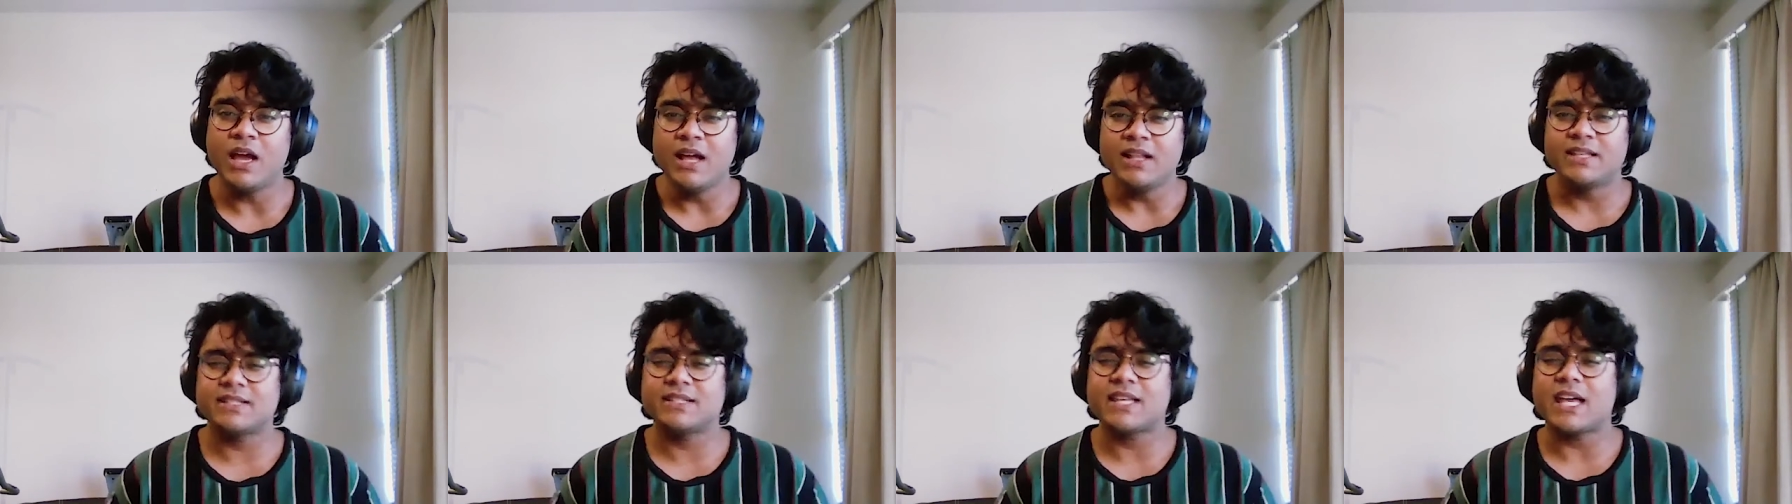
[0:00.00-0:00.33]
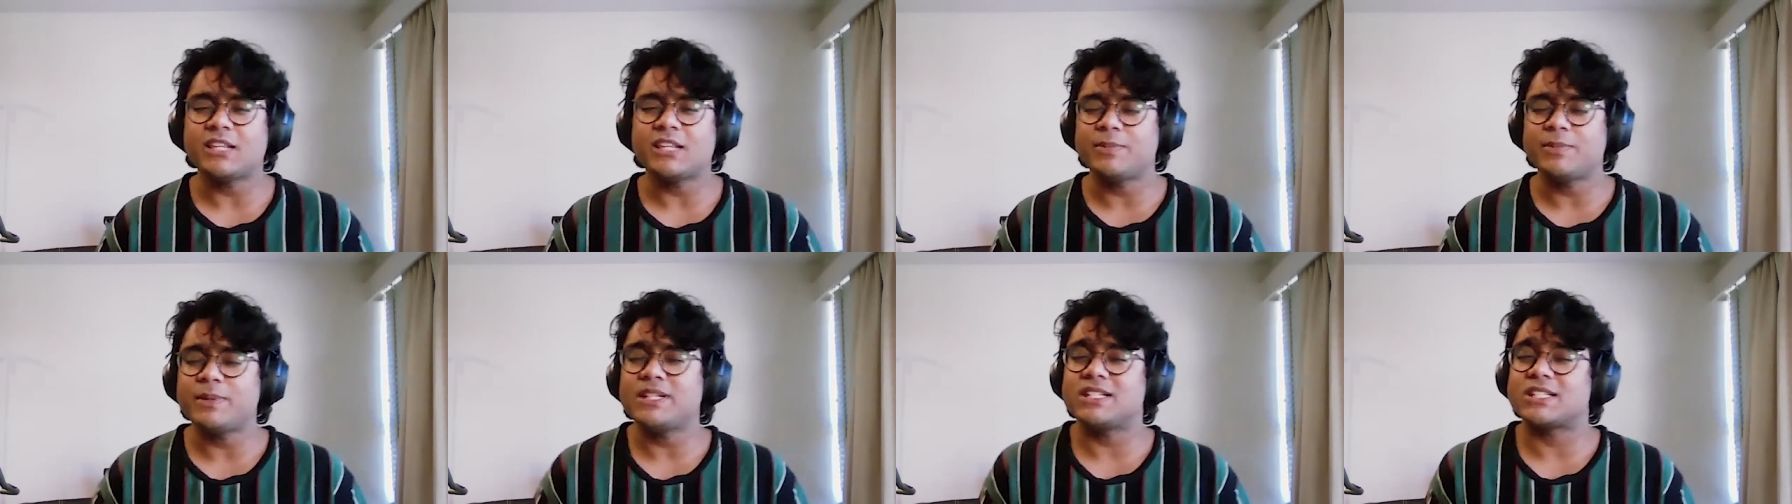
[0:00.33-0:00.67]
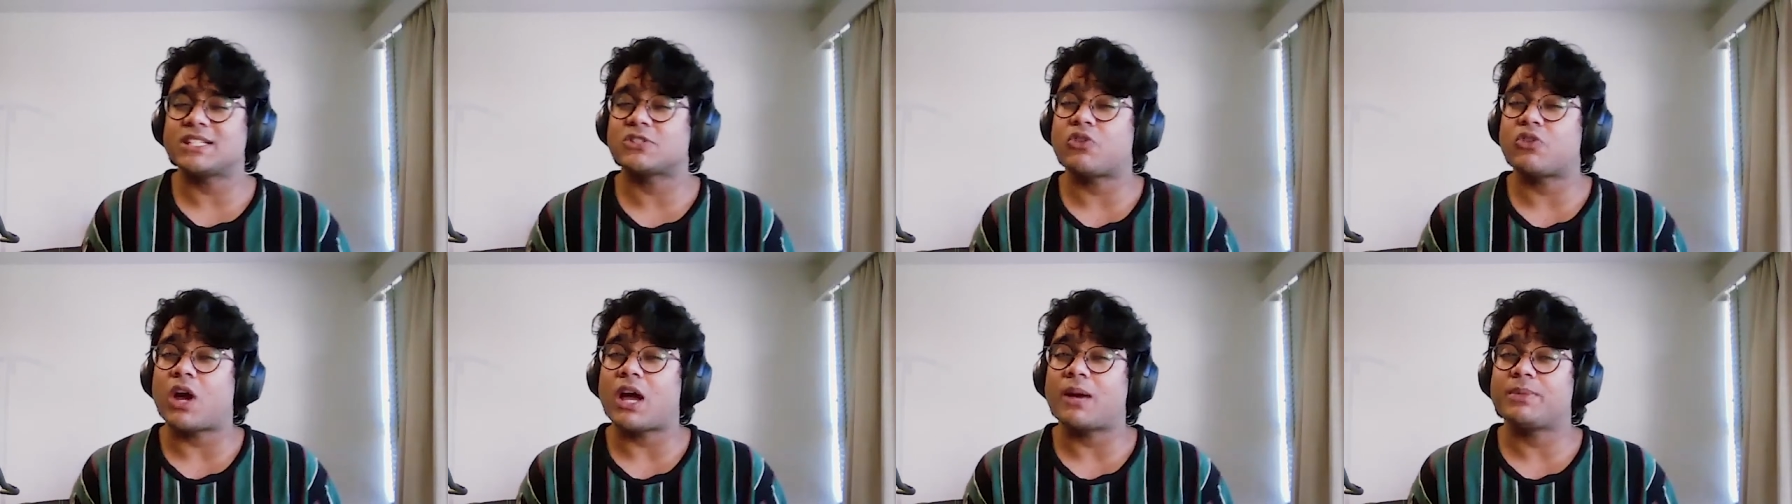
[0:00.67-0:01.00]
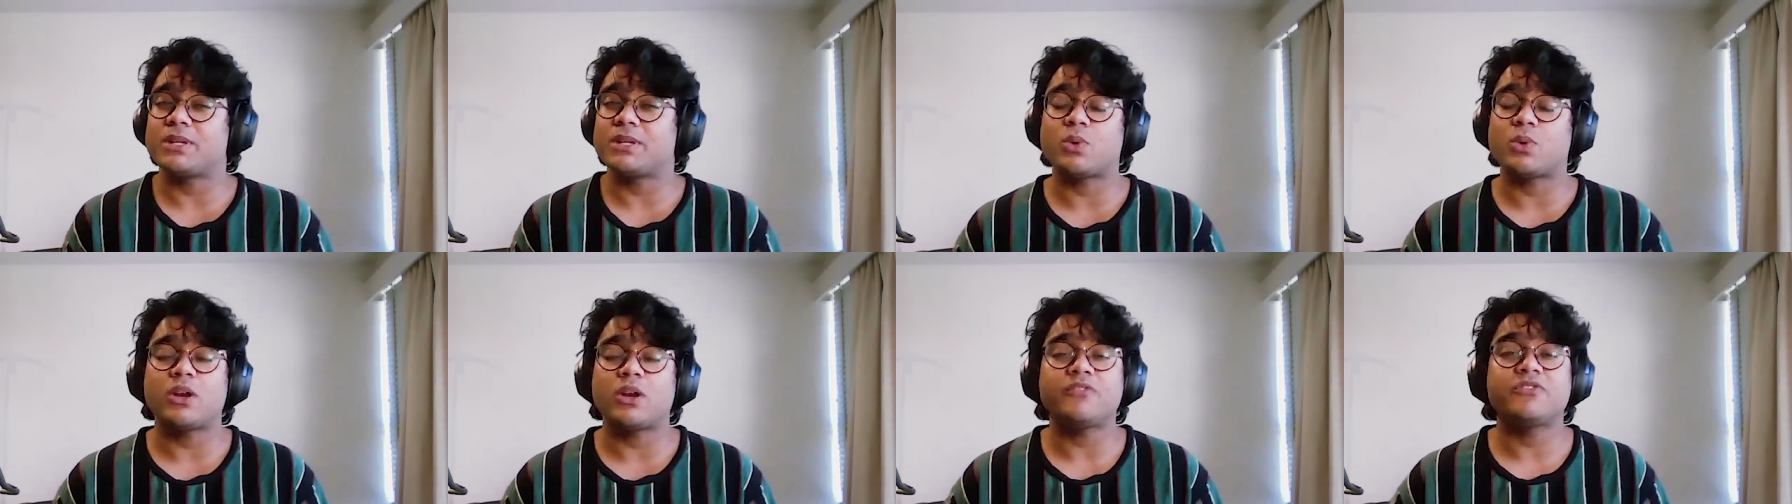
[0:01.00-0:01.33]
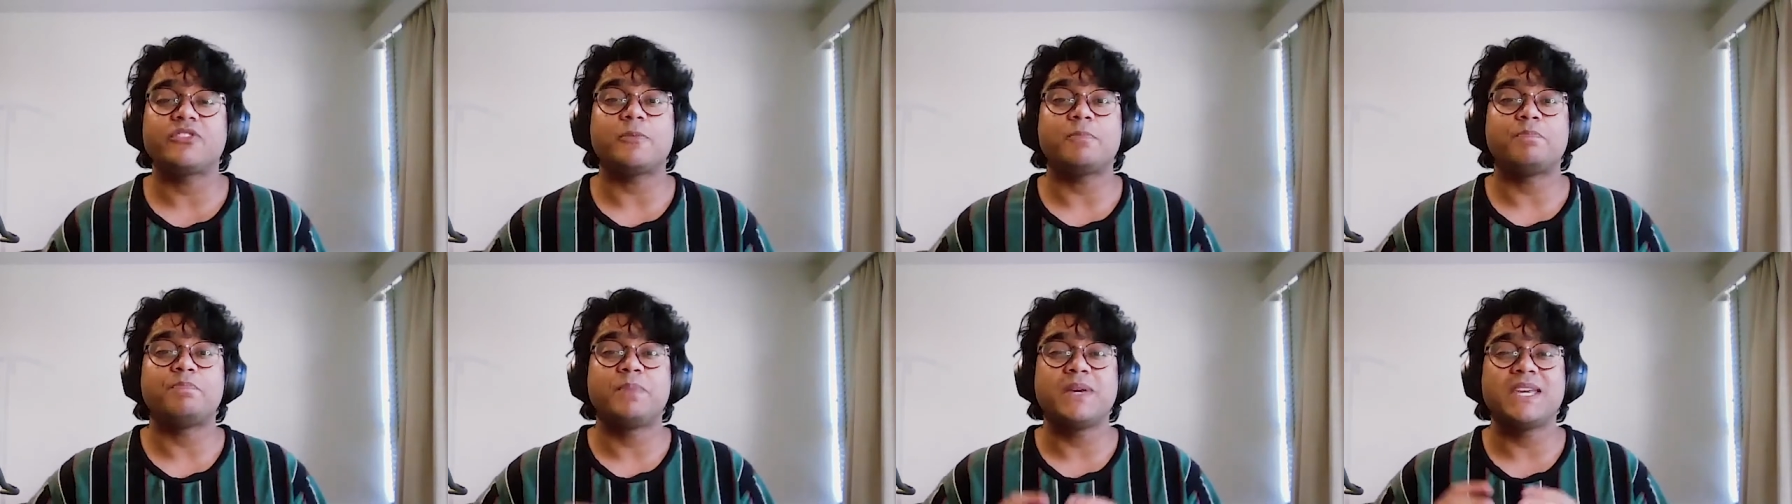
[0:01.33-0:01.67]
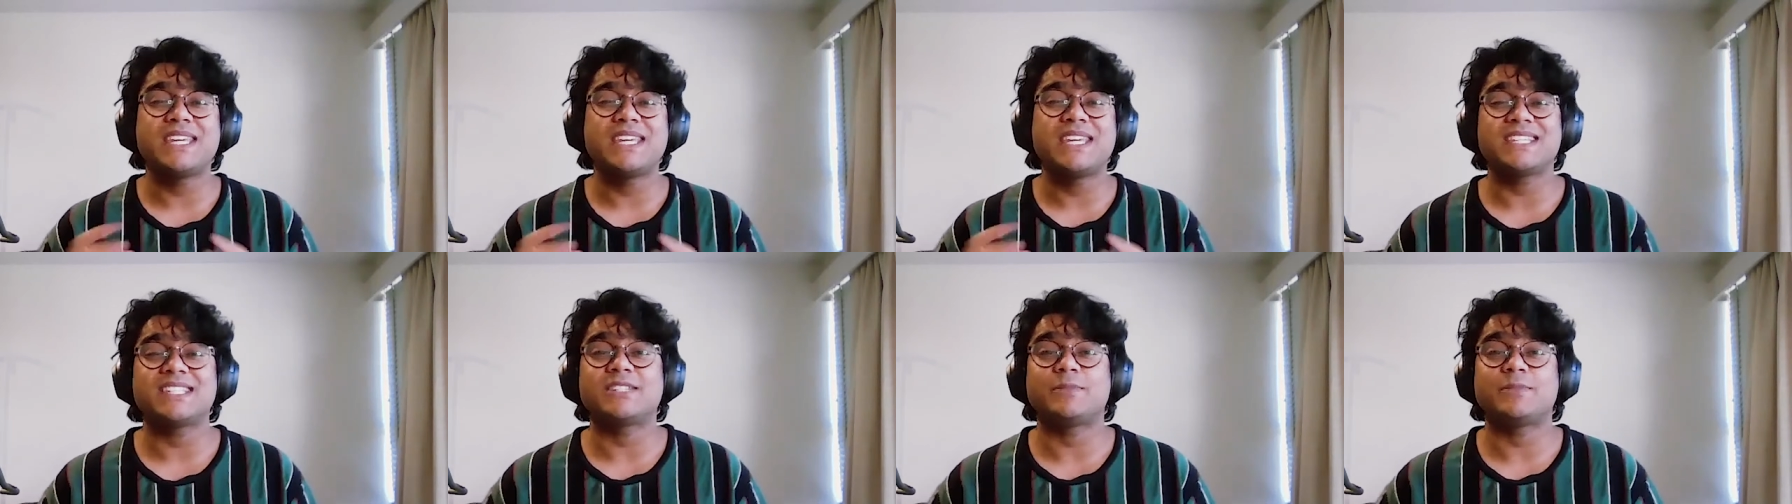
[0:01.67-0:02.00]
This has been described as one of the
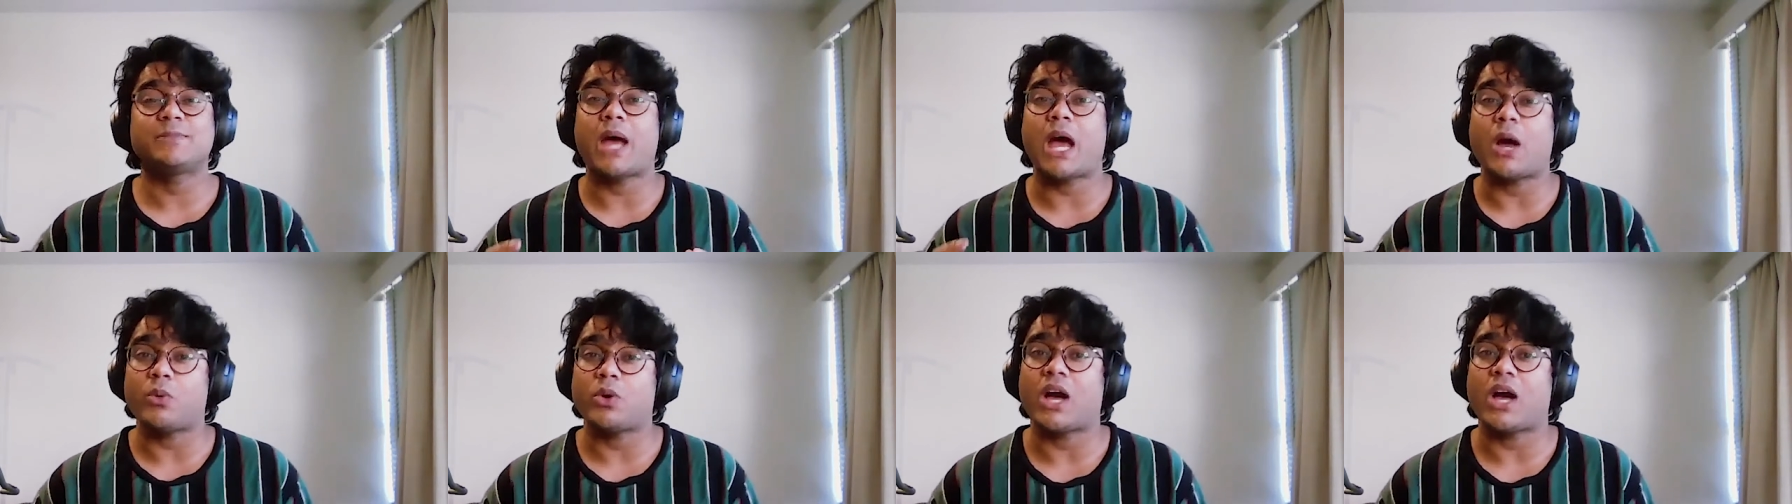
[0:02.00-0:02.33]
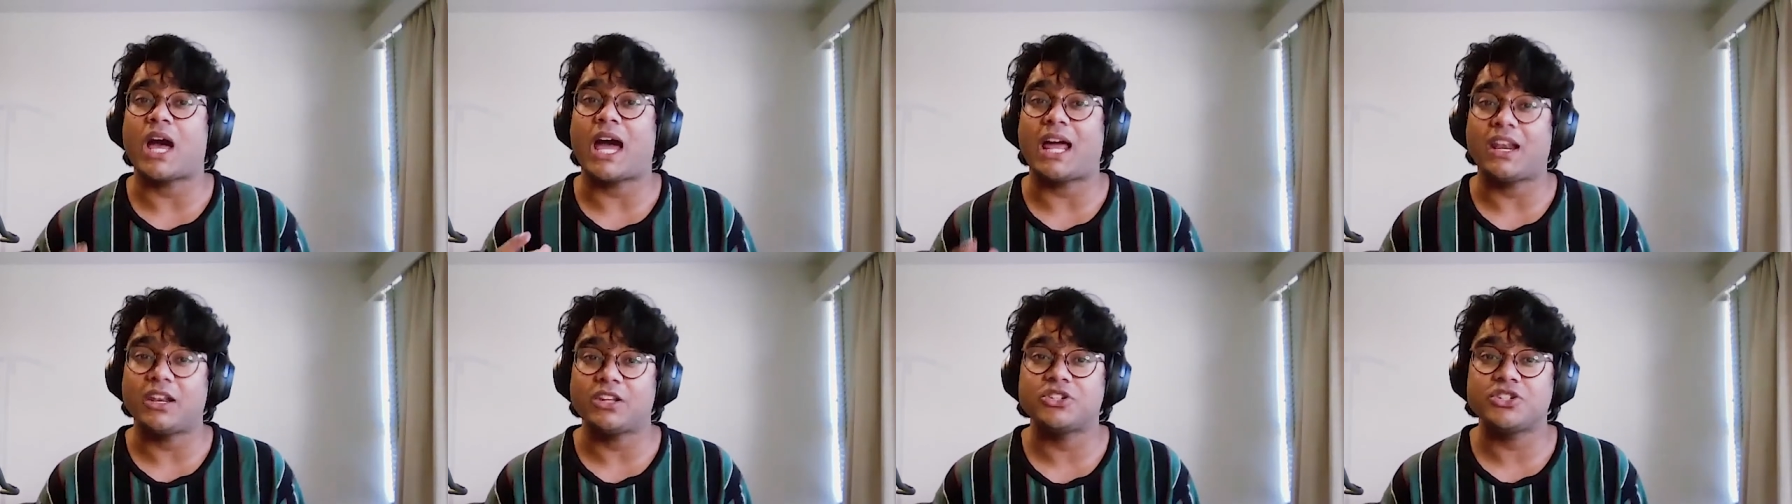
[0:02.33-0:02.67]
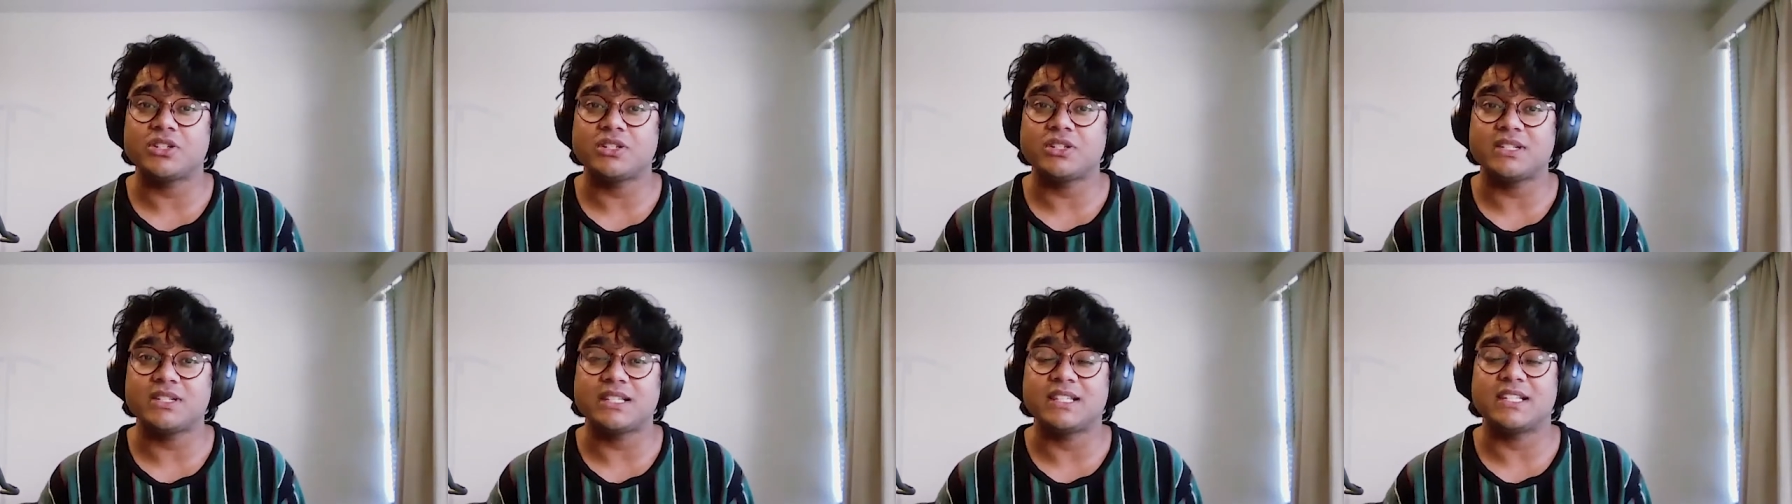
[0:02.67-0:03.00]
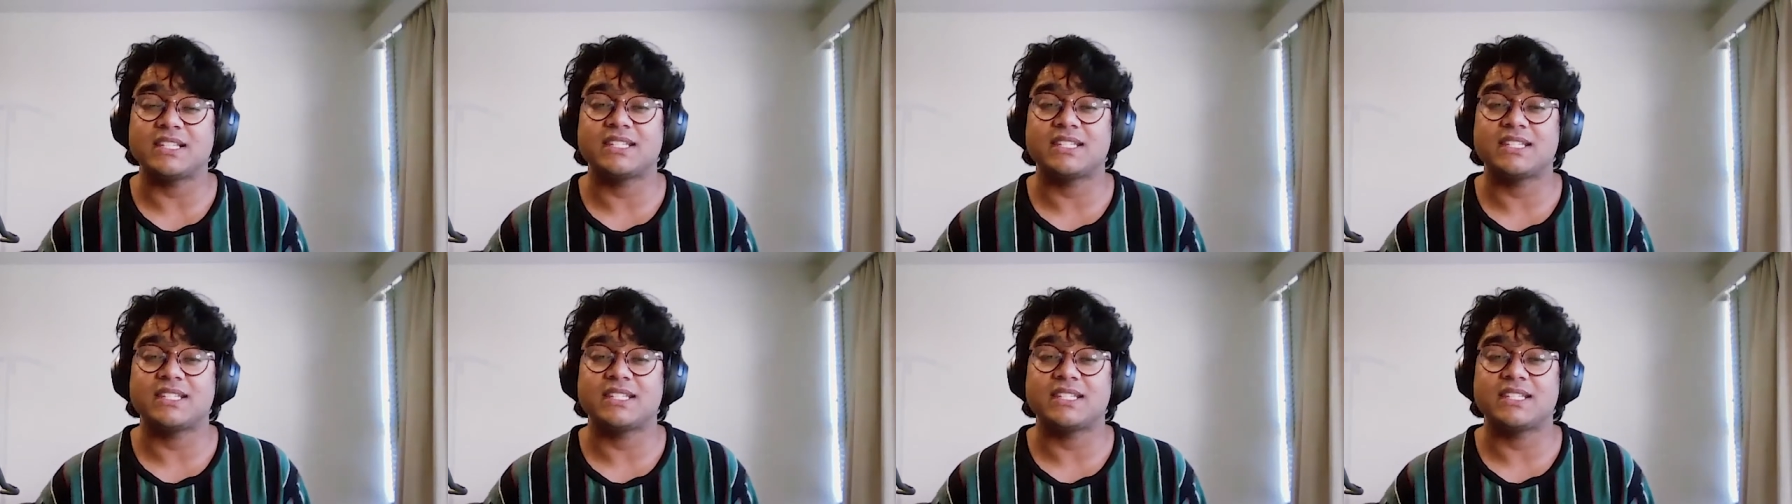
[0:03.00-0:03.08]
biggest power outages in